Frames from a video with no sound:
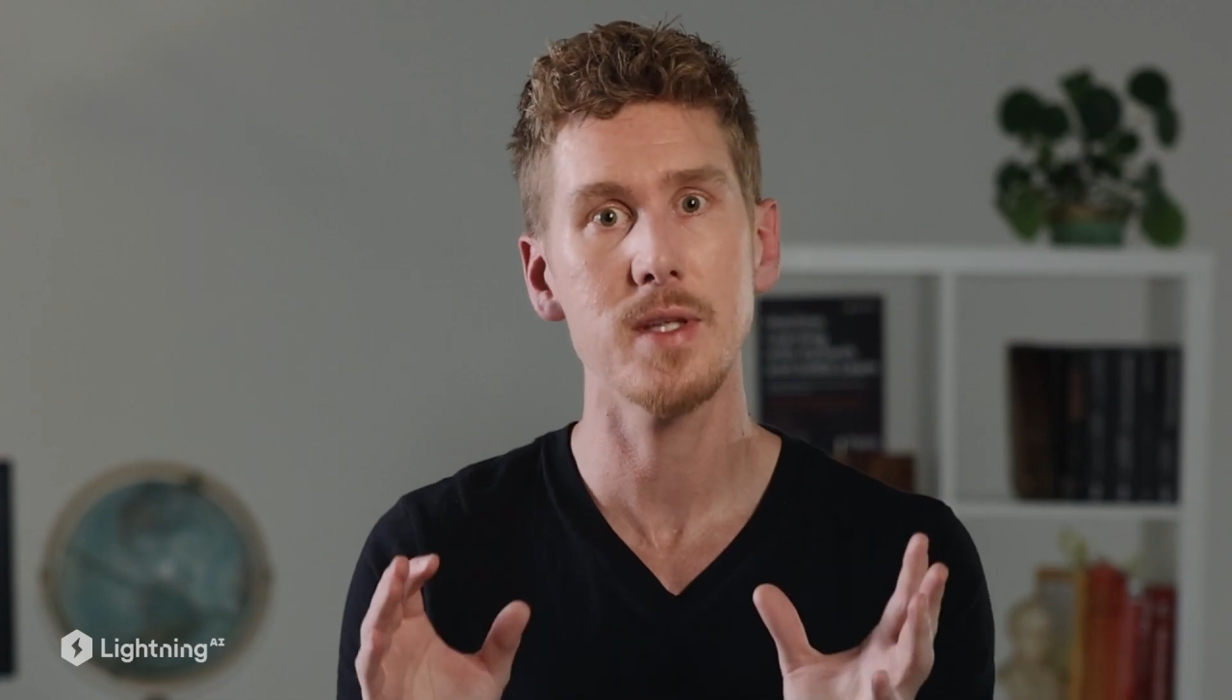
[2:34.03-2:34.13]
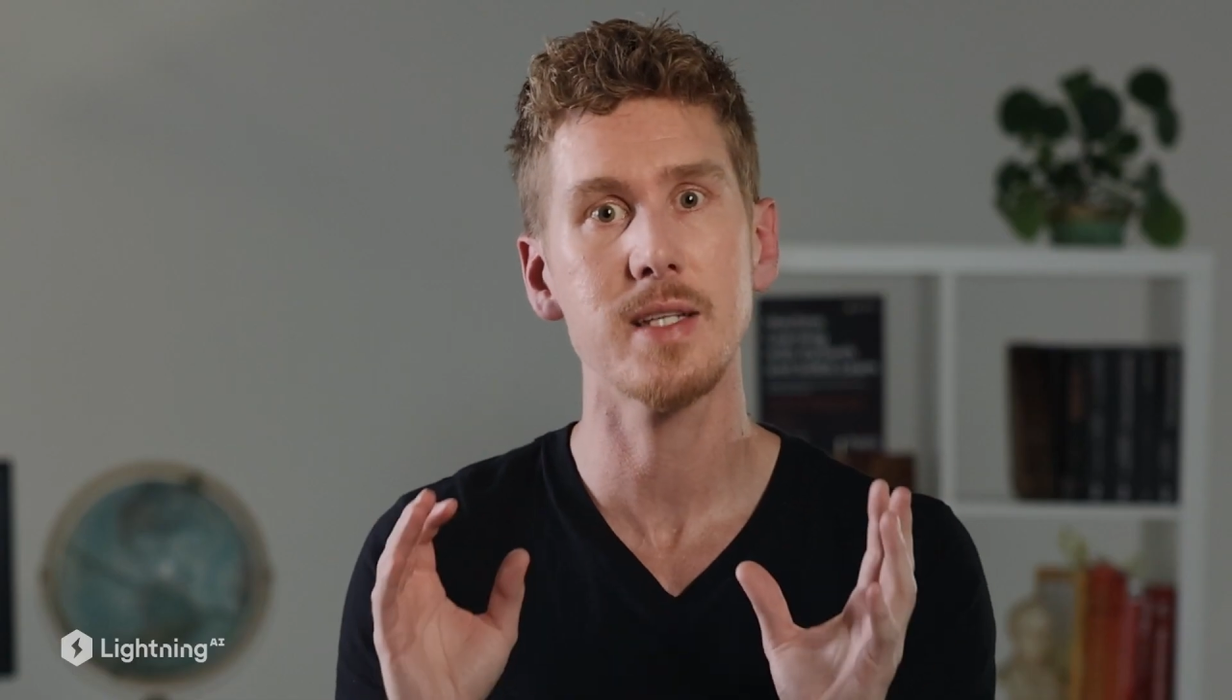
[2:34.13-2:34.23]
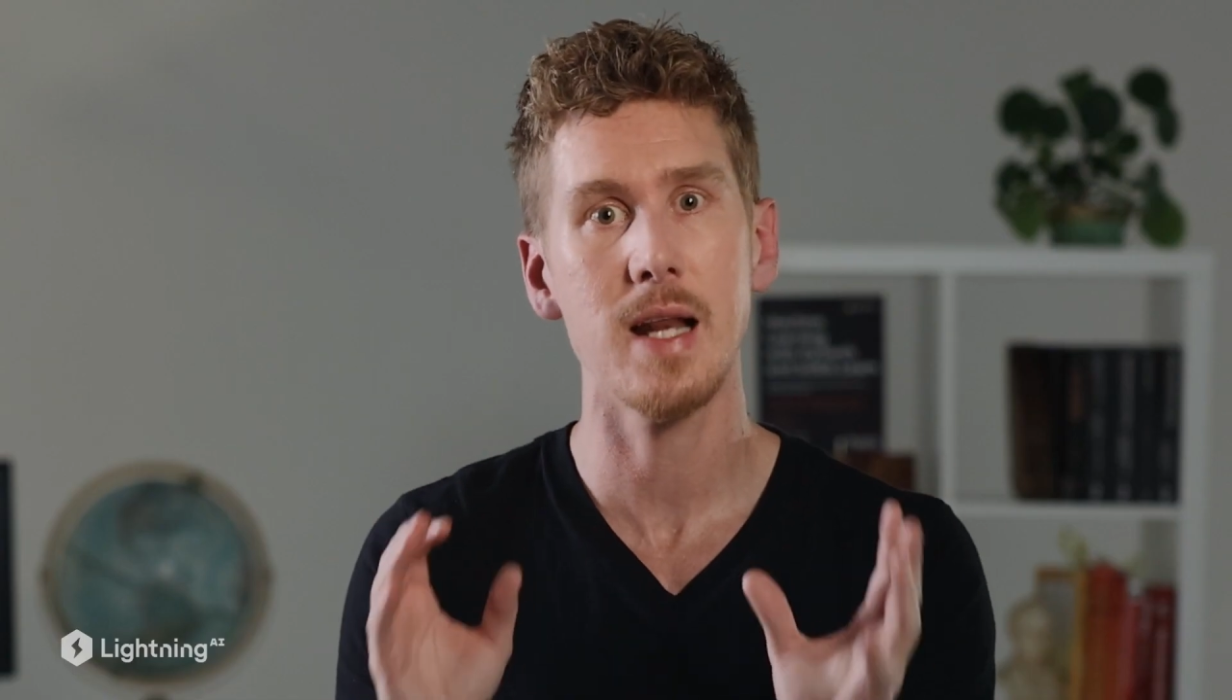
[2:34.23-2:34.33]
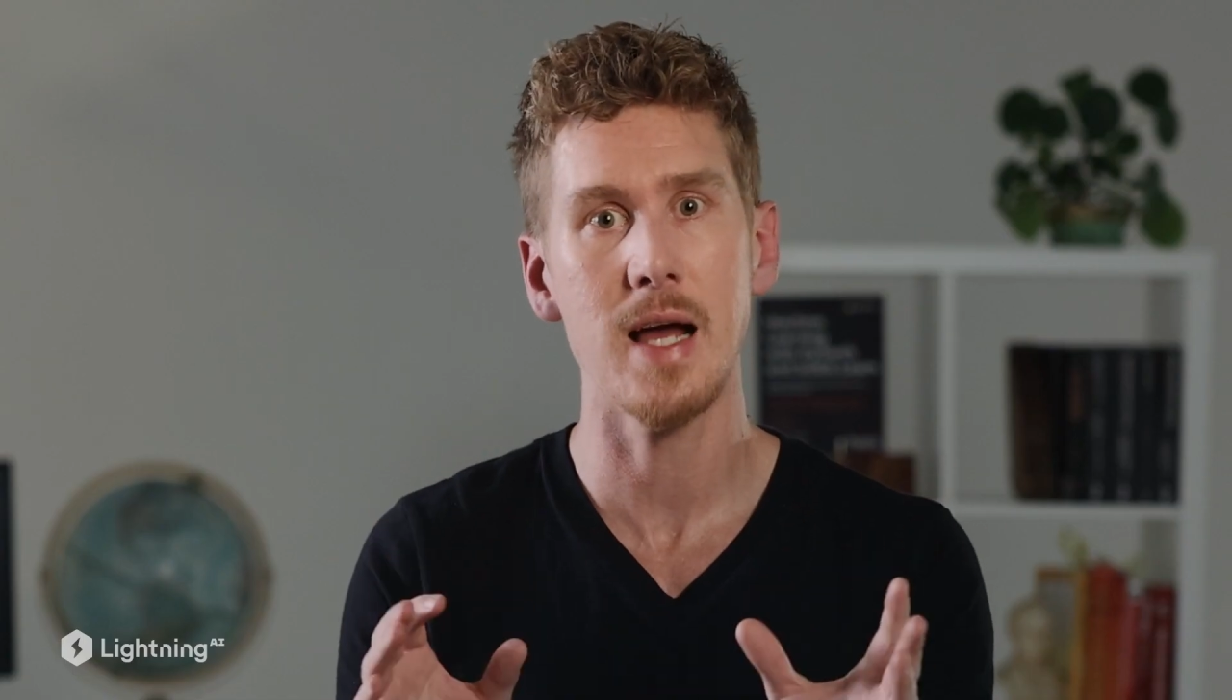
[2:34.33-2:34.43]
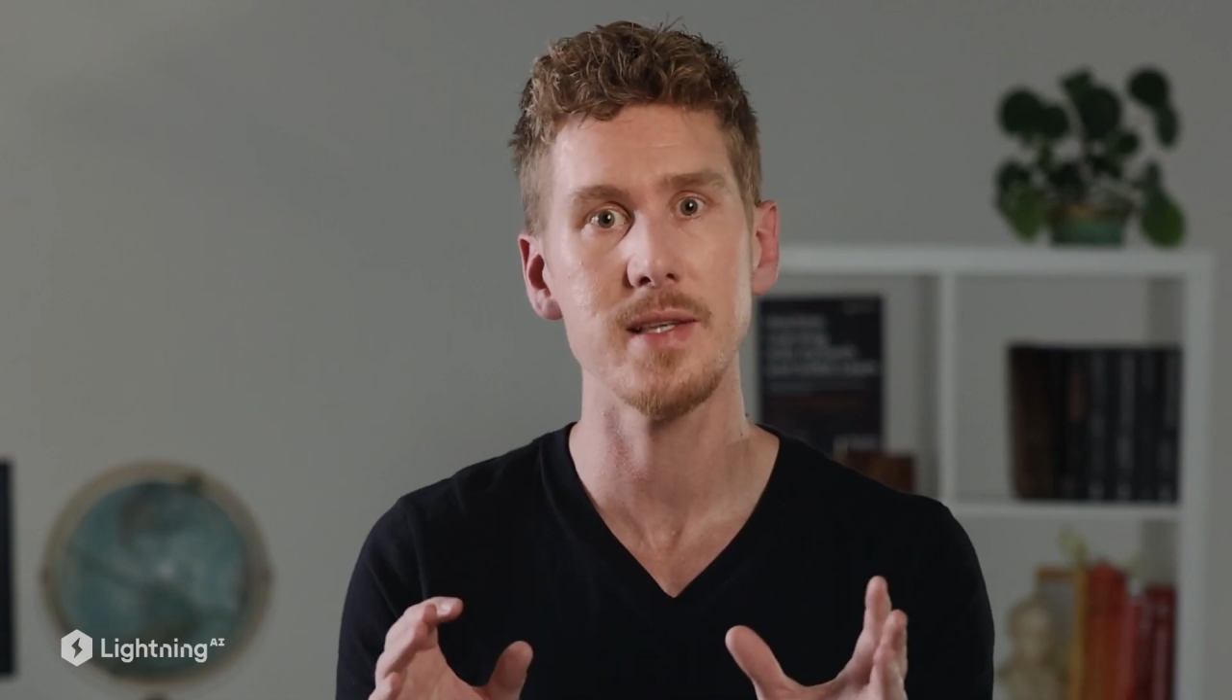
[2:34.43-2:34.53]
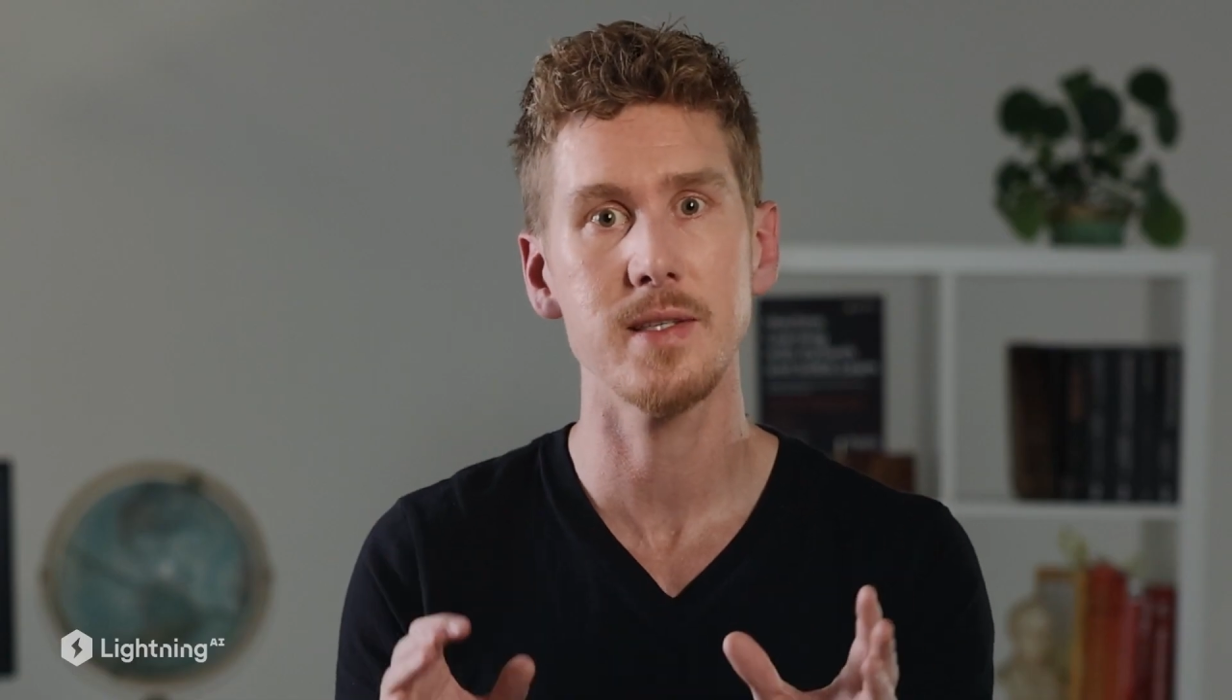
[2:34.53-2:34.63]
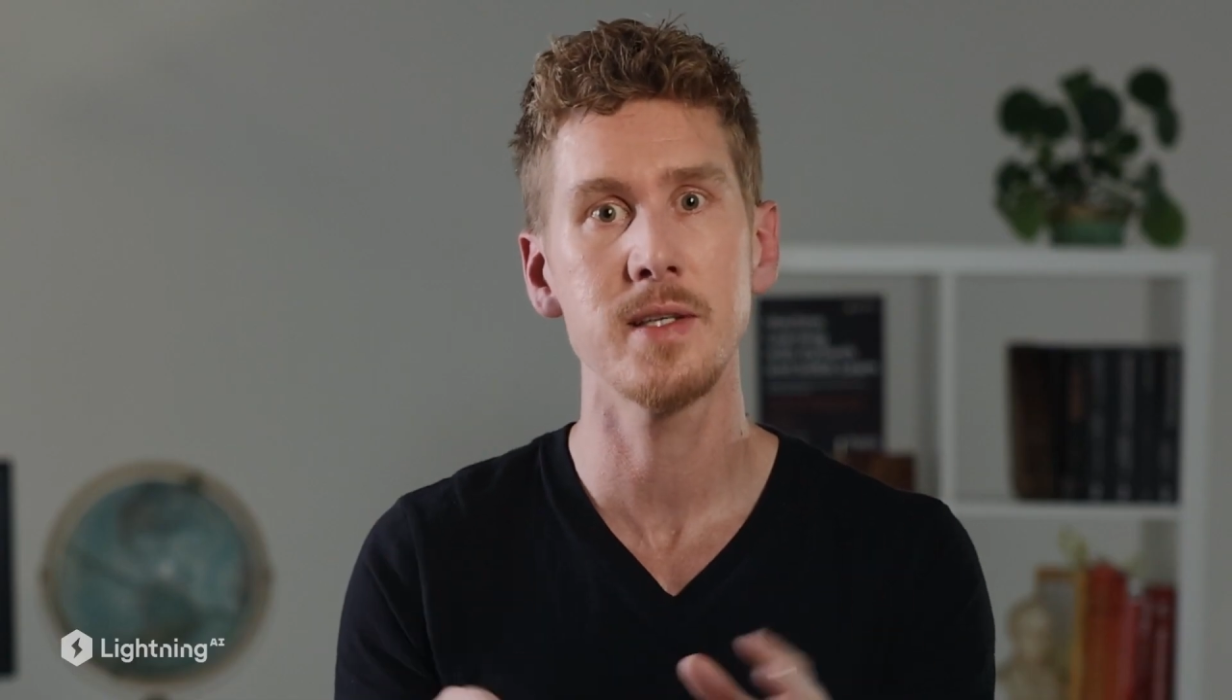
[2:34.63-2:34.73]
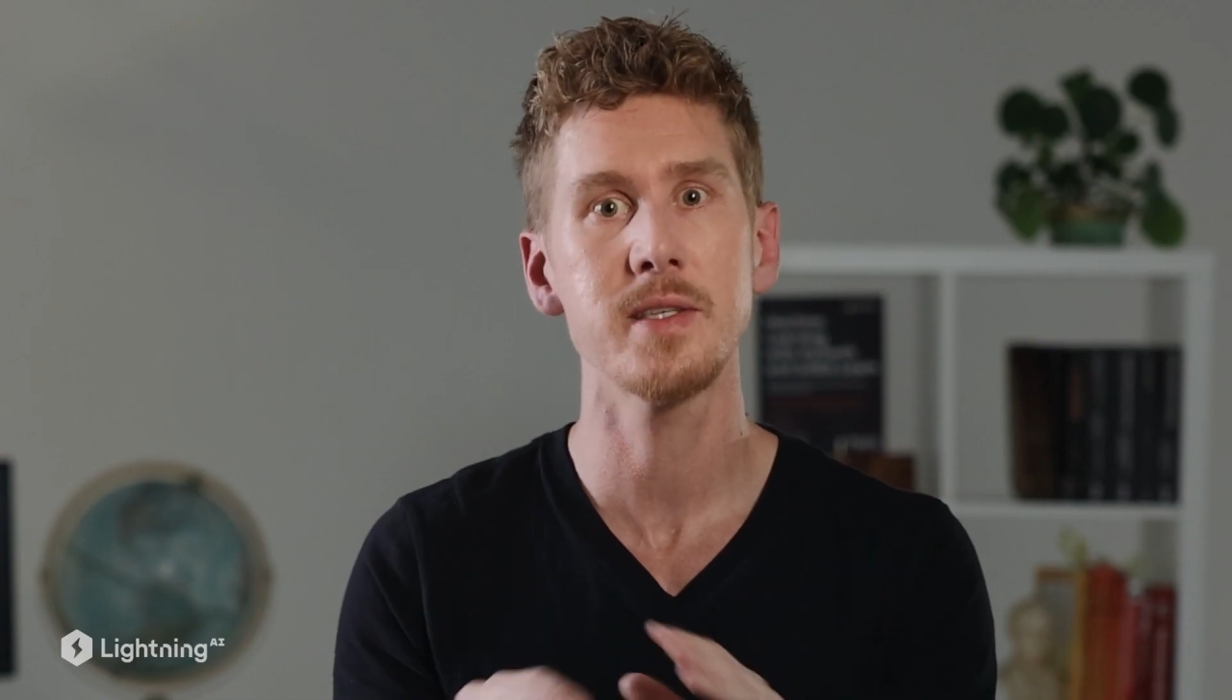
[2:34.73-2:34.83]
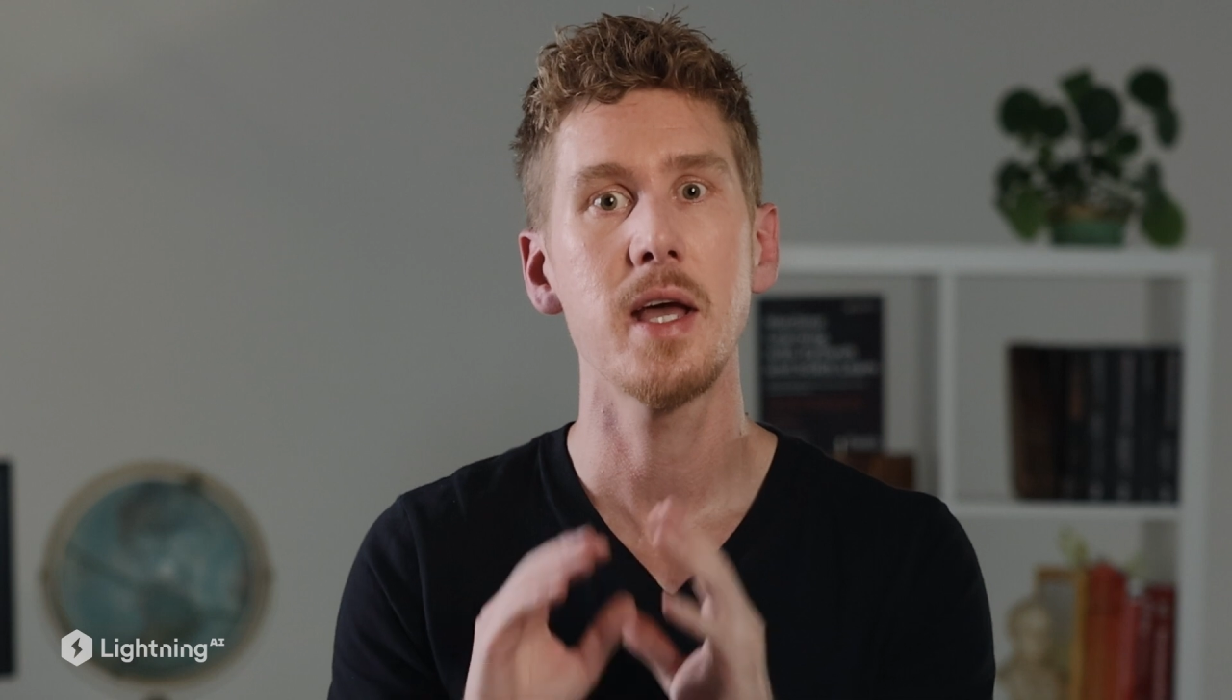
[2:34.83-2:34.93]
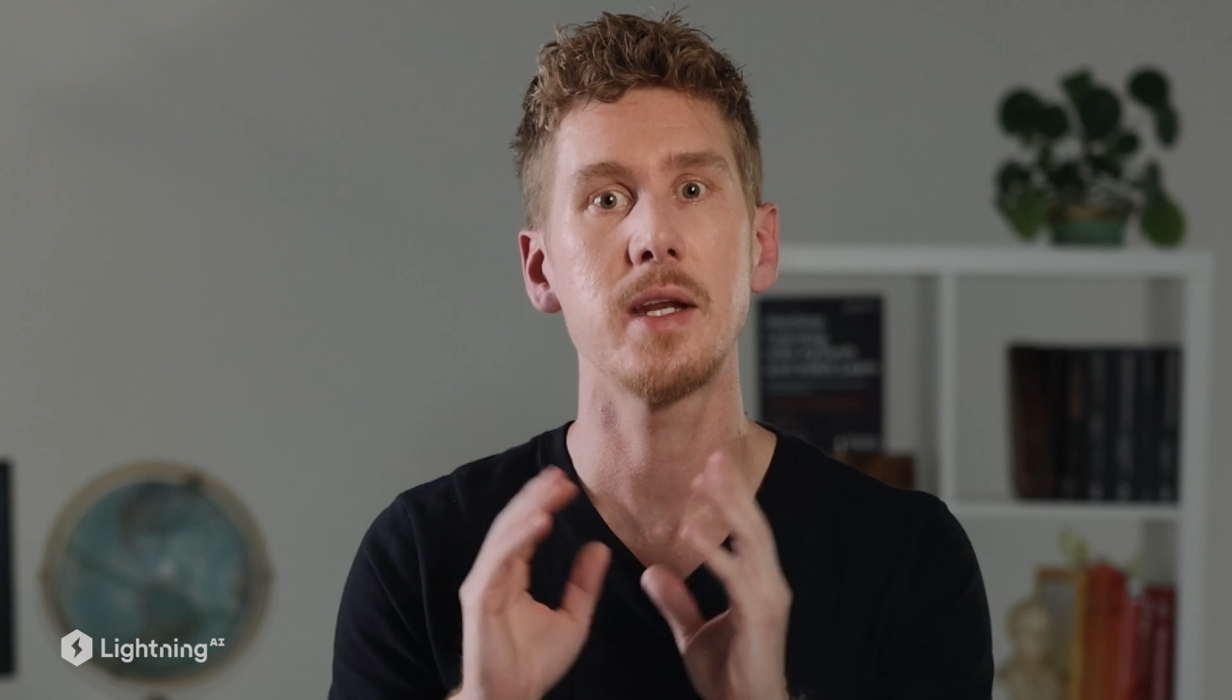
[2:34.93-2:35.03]
this class
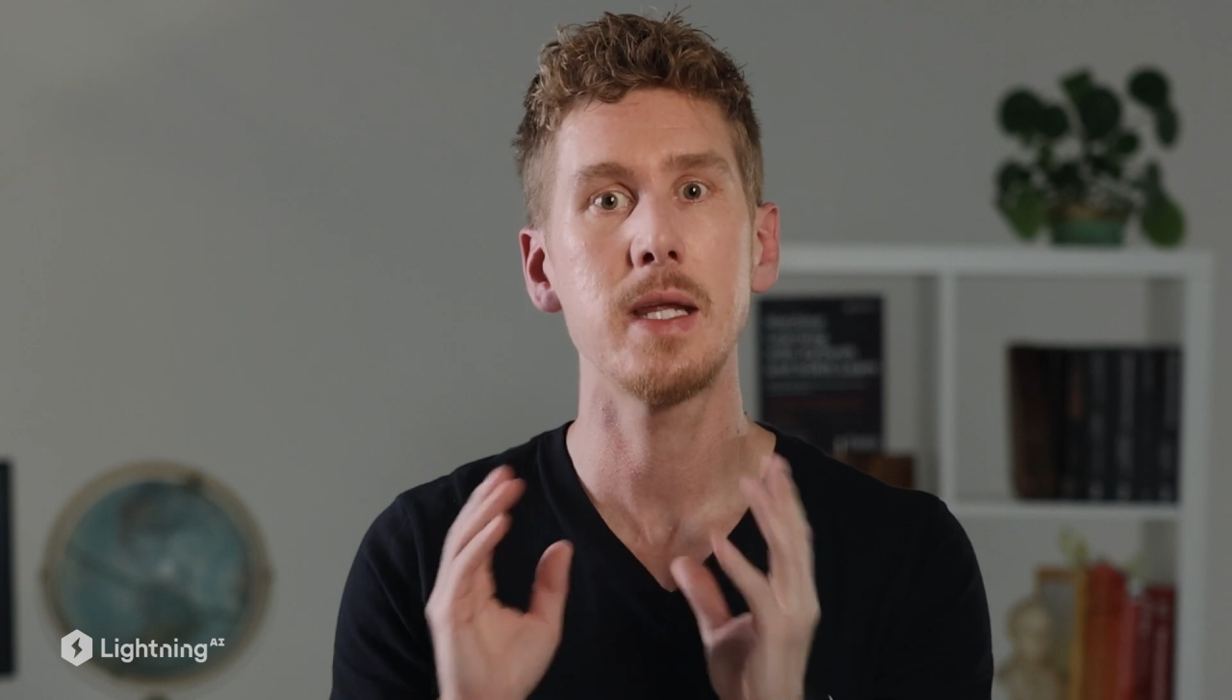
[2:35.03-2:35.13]
is